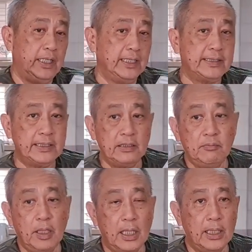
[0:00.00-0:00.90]
There are
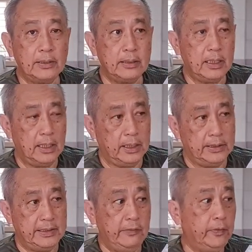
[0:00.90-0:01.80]
certain part
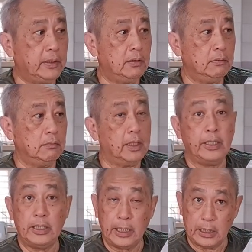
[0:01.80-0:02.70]
is difficult.
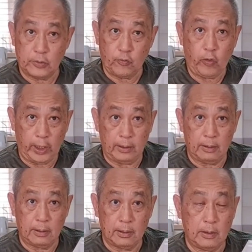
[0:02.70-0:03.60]
I take a
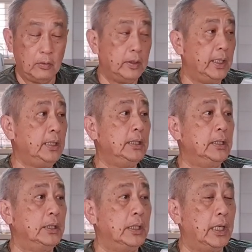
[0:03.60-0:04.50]
train, okay,
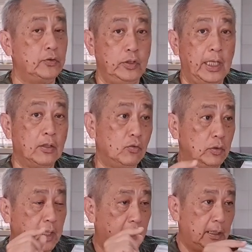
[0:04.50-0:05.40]
to
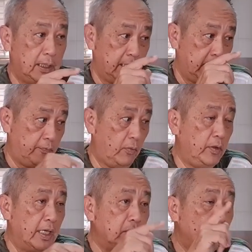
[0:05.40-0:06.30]
Yangon. Then from
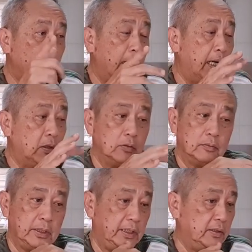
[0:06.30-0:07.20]
Yangon
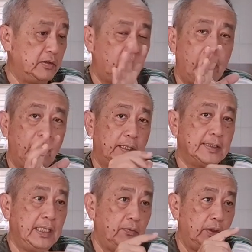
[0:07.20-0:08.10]
out, traffic
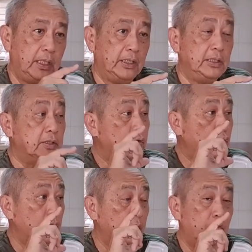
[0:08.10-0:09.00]
is heavy. I just
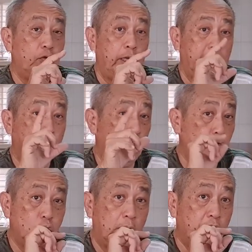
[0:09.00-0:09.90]
took a train for
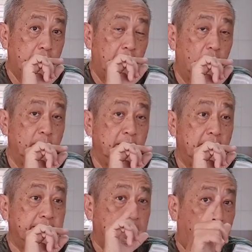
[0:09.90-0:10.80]
200
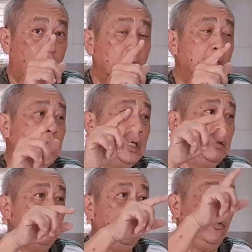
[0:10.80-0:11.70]
kilometers out
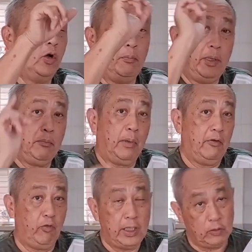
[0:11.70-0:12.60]
before I make
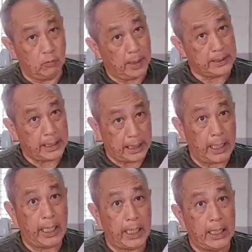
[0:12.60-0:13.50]
my way to
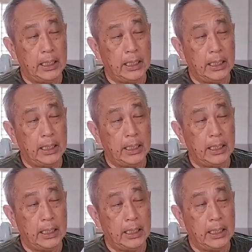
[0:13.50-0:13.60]
Mandalay,